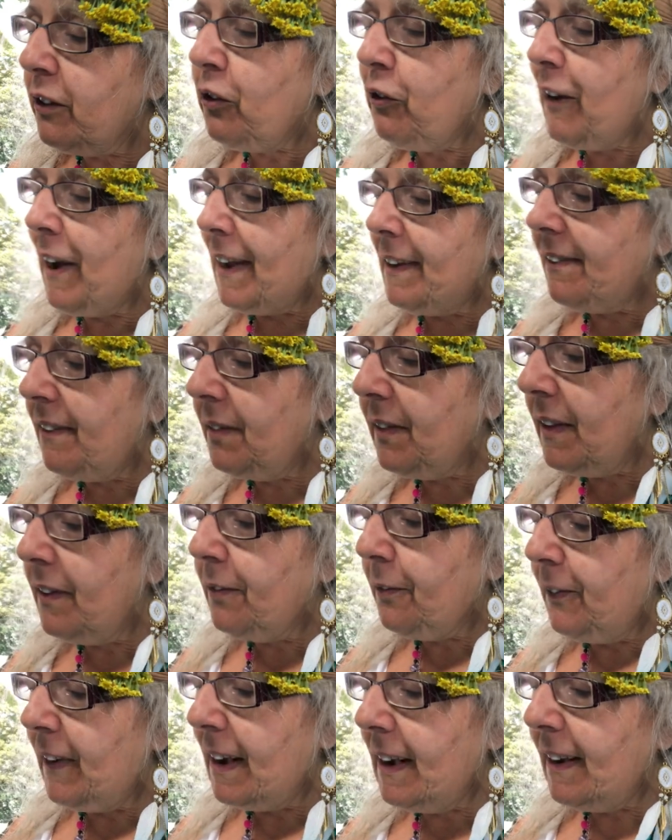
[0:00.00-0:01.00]
created
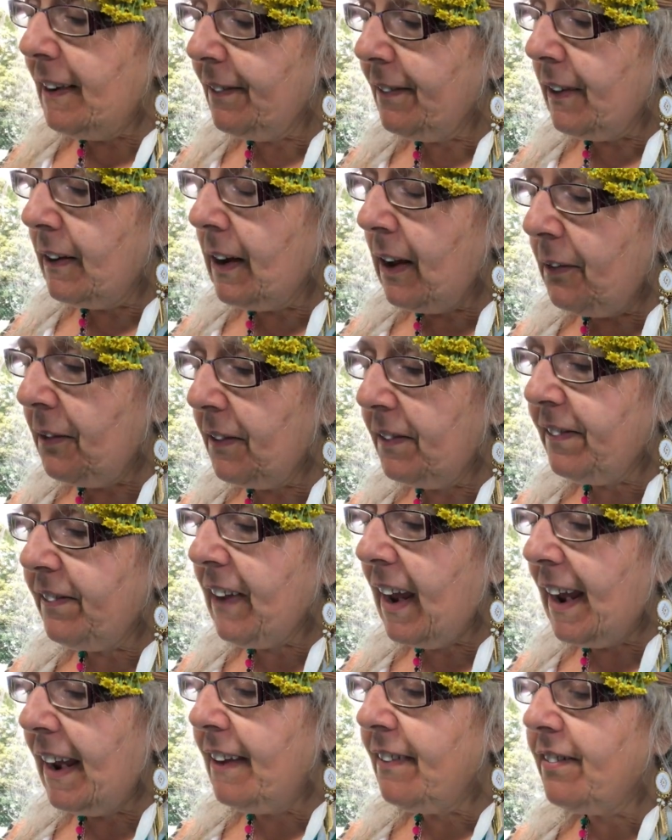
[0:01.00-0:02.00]
these feelings and other
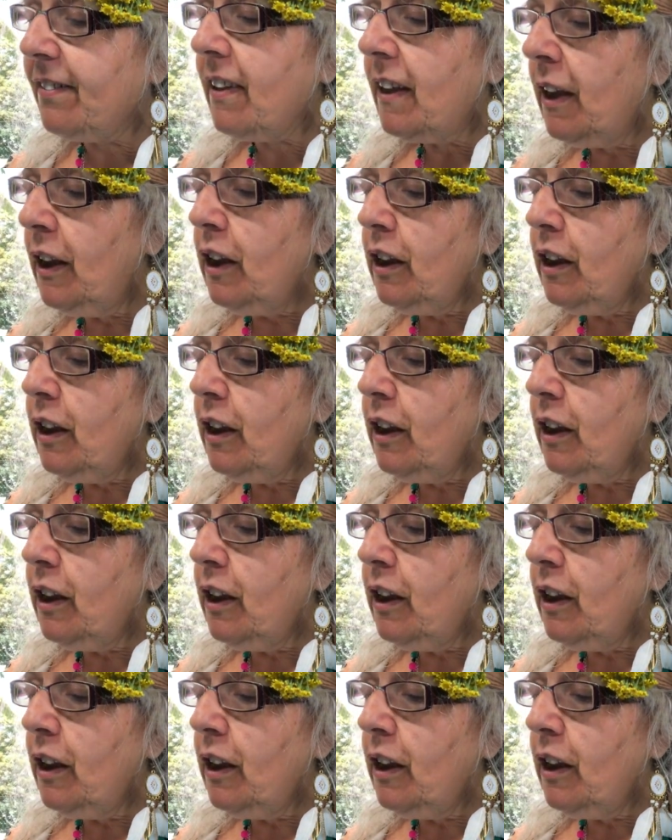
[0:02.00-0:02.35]
states,